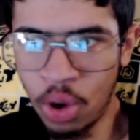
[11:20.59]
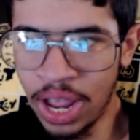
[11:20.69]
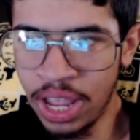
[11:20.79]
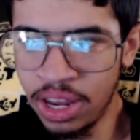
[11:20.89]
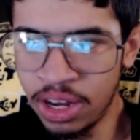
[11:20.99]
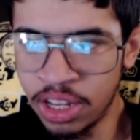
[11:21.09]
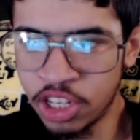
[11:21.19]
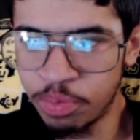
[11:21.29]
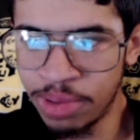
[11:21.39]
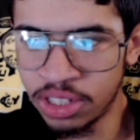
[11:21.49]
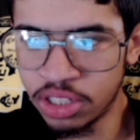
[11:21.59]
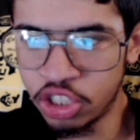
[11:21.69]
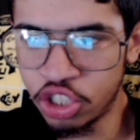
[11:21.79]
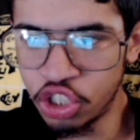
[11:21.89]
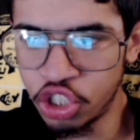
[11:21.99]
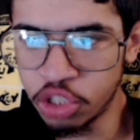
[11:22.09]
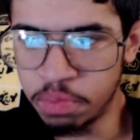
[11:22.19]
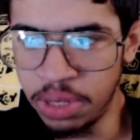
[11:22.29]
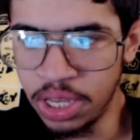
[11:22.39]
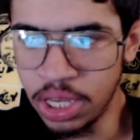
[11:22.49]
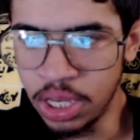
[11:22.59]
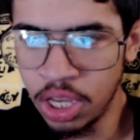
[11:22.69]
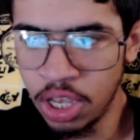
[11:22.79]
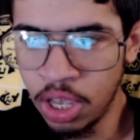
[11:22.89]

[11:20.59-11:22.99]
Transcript: I had expected to just be